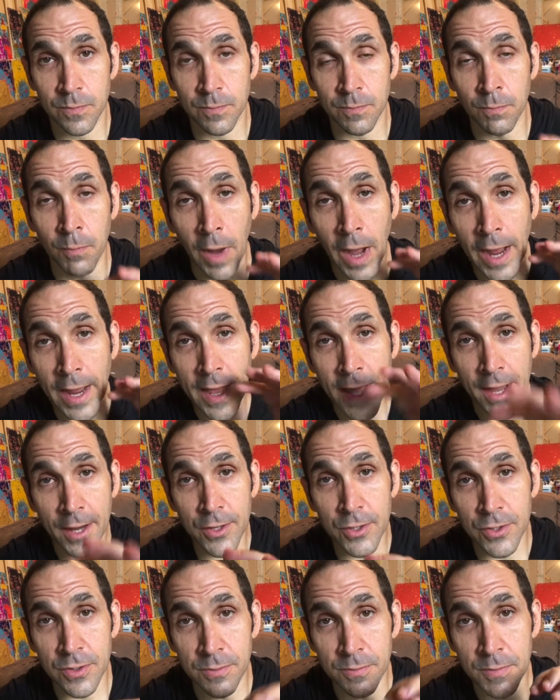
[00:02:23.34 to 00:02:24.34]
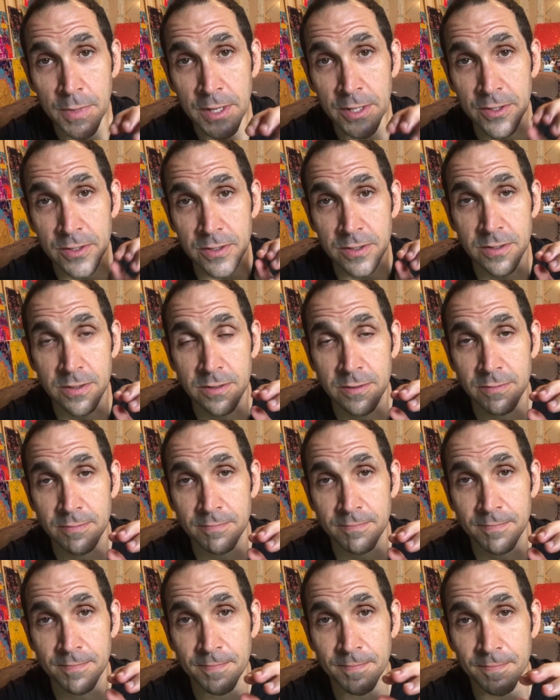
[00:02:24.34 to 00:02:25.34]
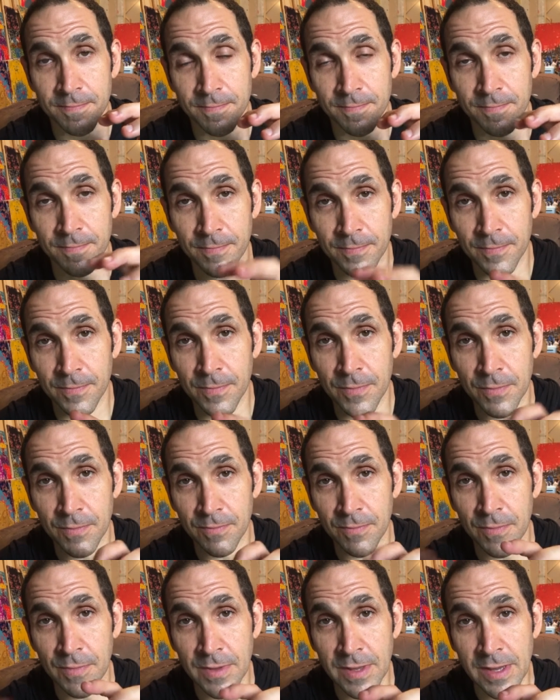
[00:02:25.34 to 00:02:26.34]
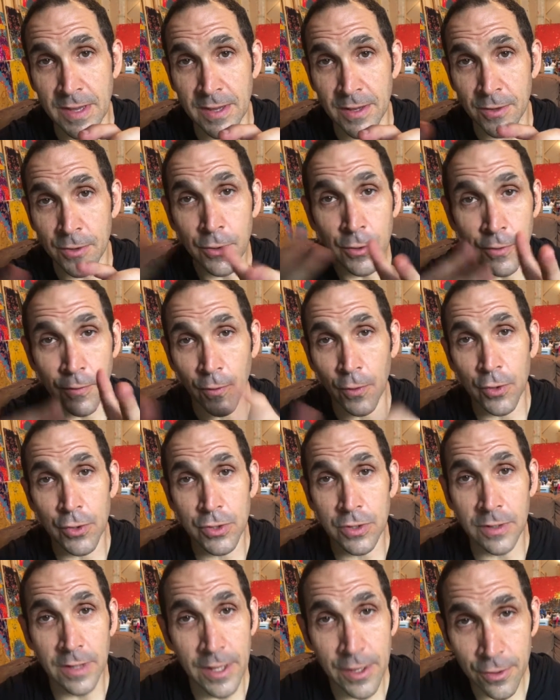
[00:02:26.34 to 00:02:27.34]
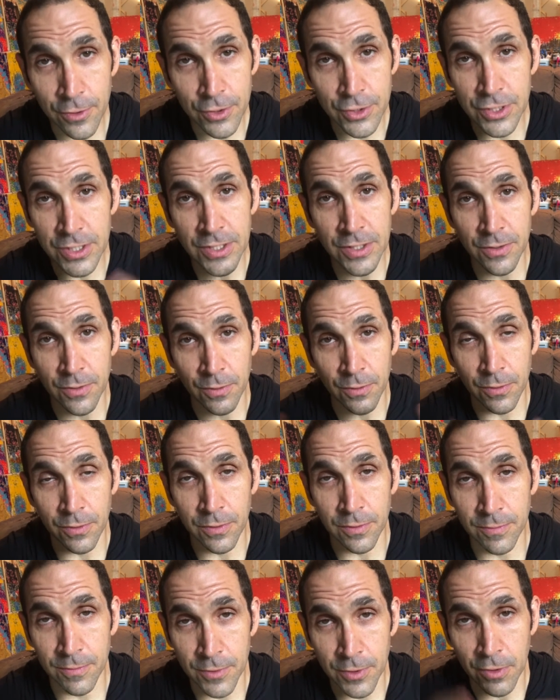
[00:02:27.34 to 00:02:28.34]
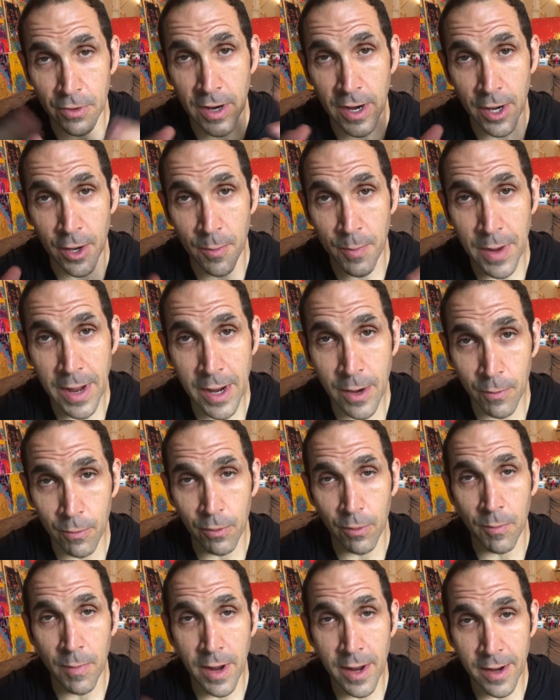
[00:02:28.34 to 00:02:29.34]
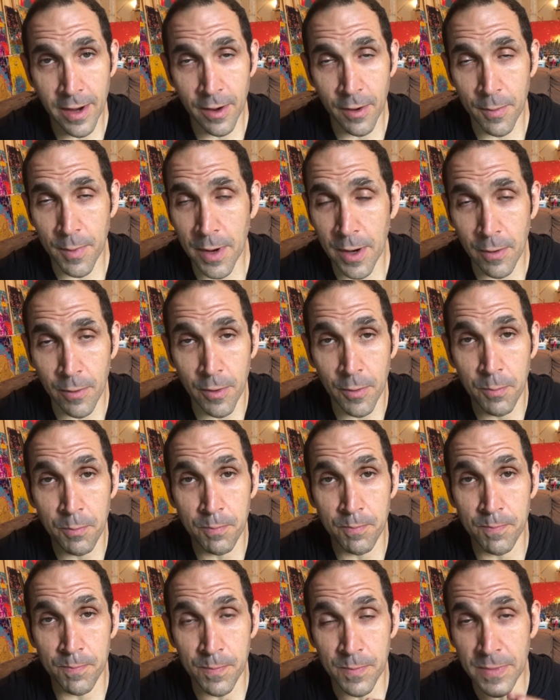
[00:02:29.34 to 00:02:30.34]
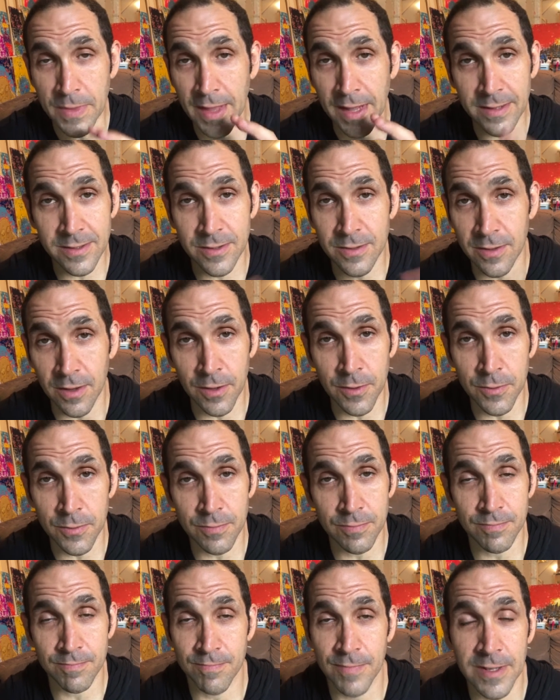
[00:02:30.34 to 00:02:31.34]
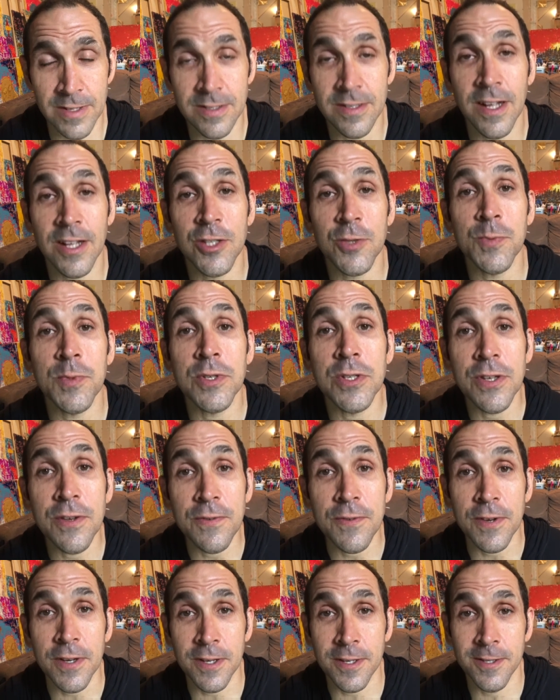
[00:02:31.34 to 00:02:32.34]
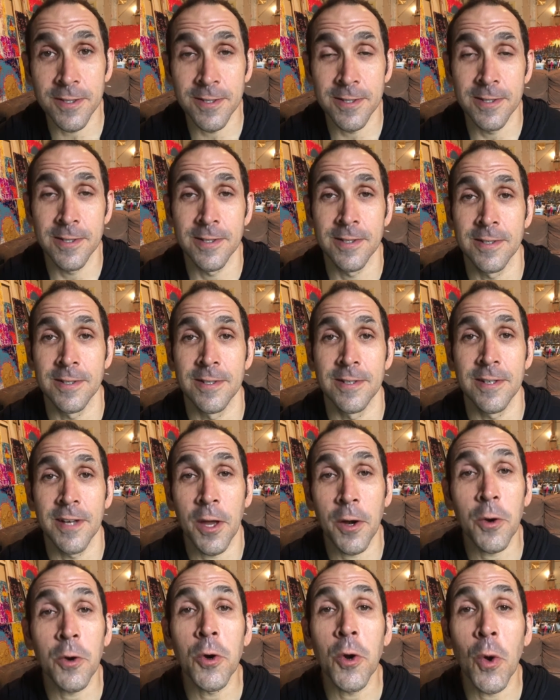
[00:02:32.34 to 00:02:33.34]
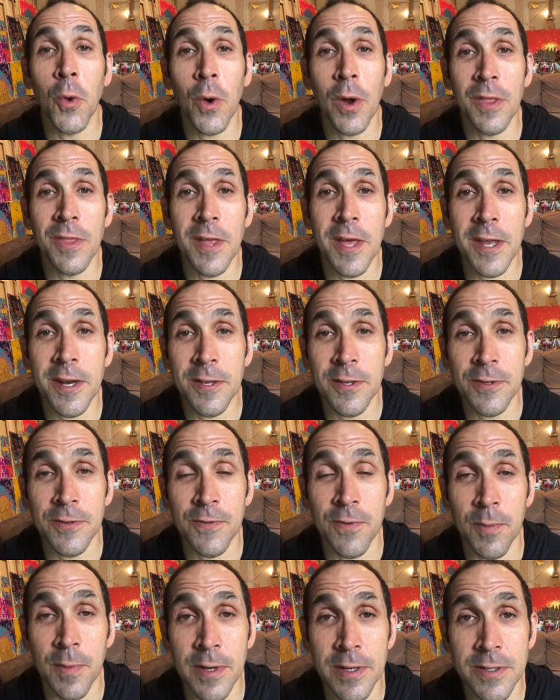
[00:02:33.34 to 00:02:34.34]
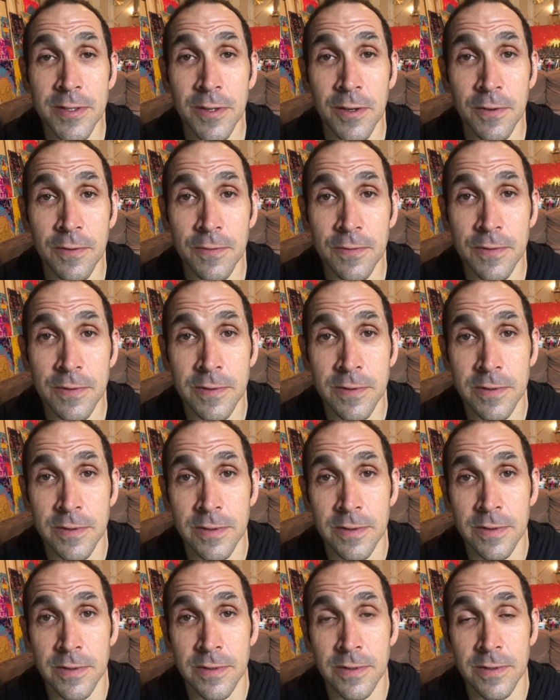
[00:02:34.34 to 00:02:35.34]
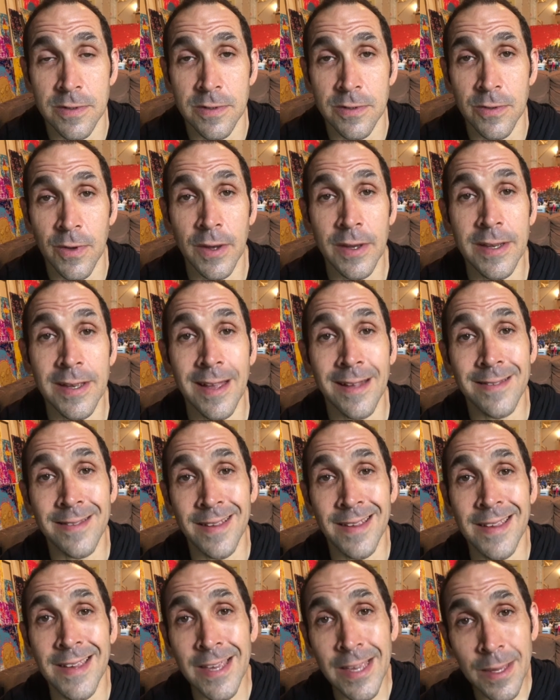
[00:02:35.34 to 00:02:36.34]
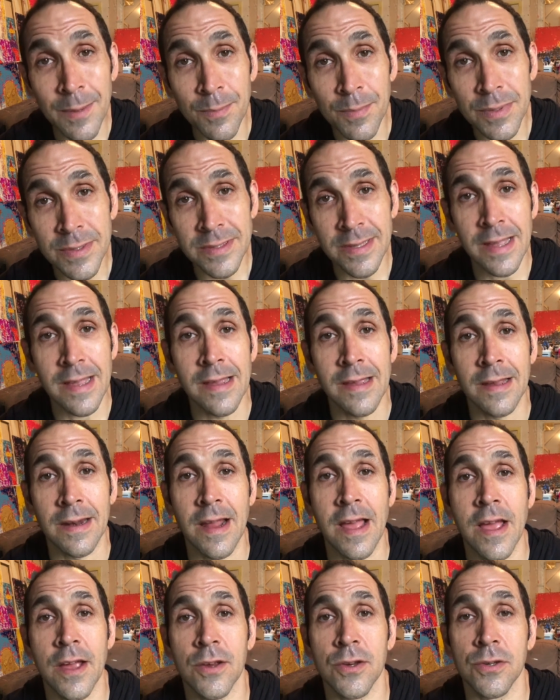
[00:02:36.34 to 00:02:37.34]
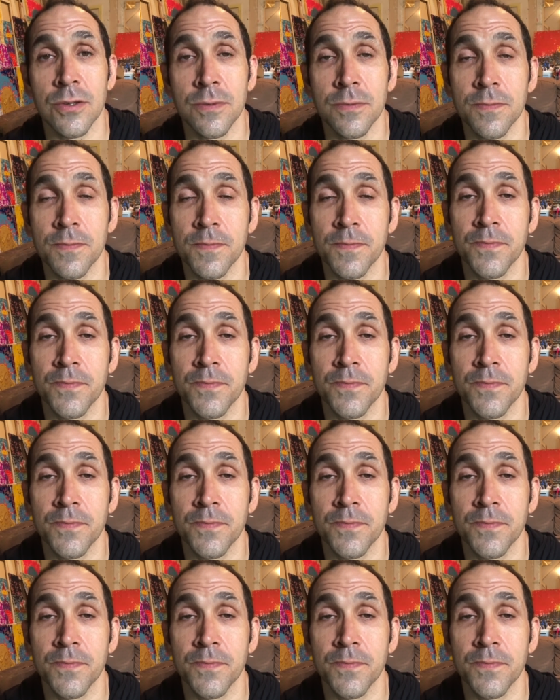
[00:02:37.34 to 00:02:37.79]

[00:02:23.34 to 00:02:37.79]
my action meets the universal energy or your higher power, my higher power. That's not specific. I don't know when that is for myself. So I get to keep staying in action.